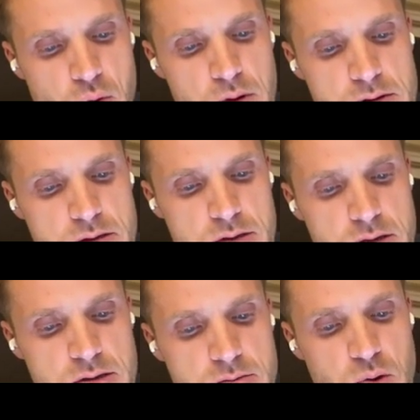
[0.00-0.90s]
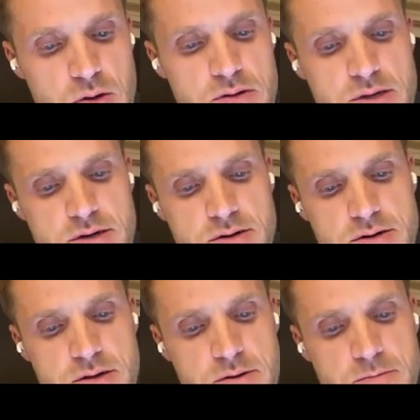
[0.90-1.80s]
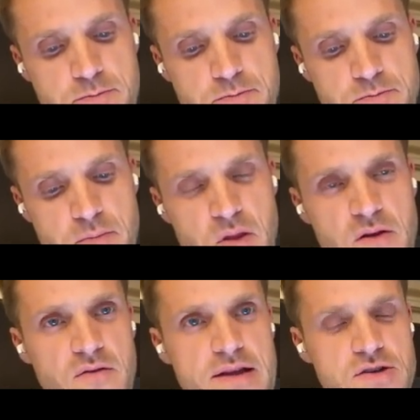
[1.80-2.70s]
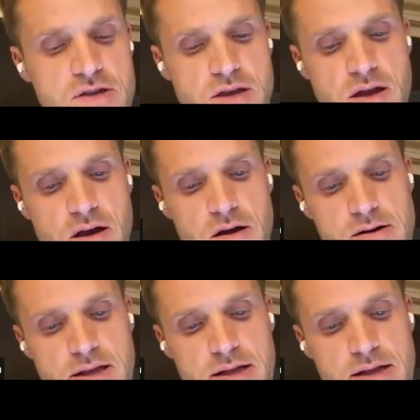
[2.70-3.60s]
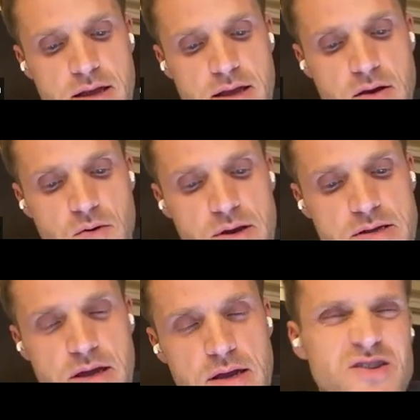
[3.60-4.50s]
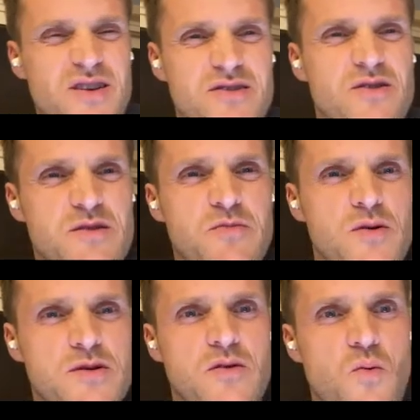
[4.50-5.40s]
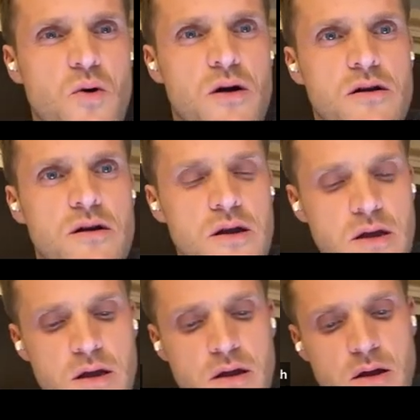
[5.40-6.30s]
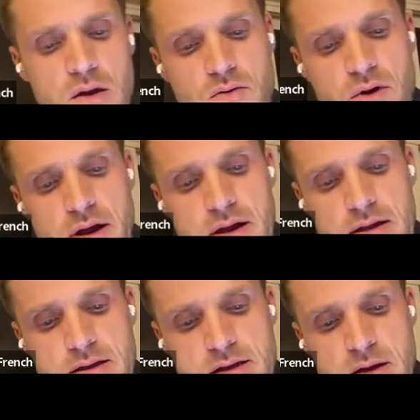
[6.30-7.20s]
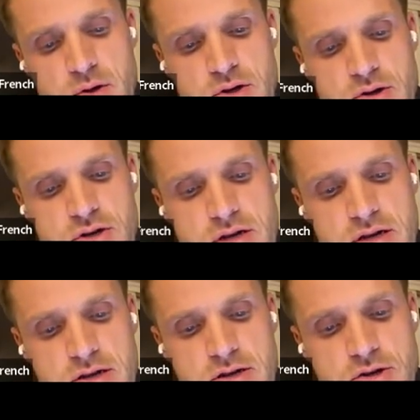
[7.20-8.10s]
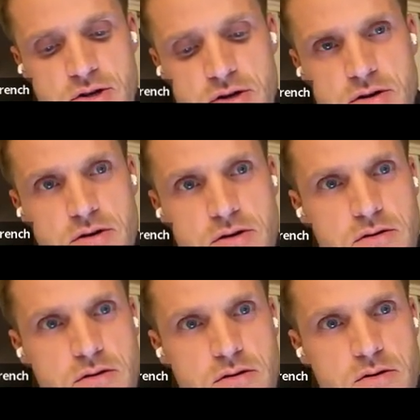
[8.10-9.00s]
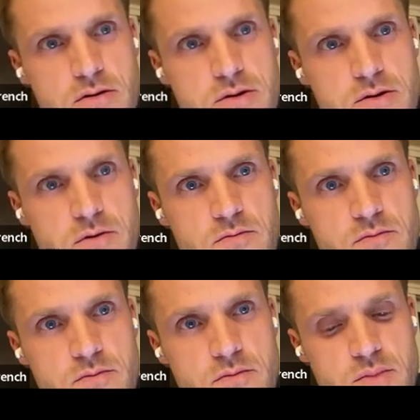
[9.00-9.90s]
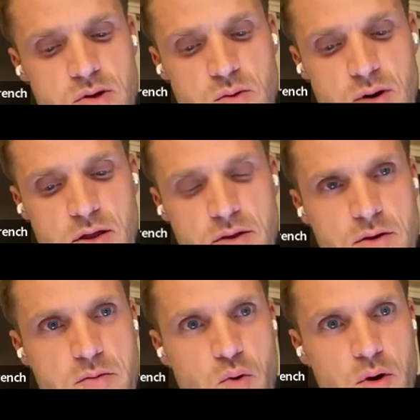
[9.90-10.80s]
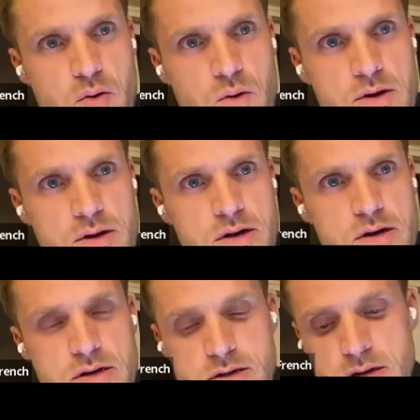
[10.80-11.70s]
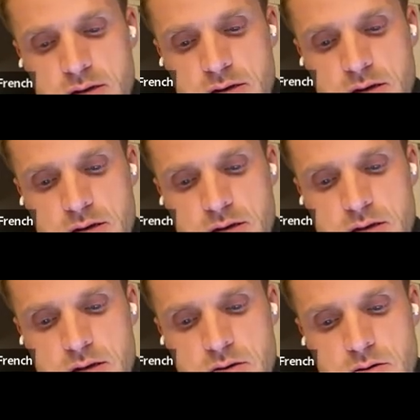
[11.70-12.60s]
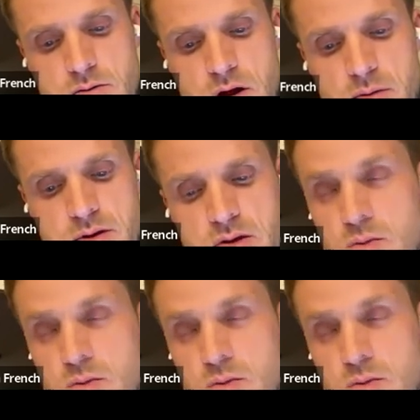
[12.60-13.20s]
milliliters of HCl, and that's aqueous HCl, so it's mostly water, right? And the temperature change goes from 23.1 degrees Celsius to up to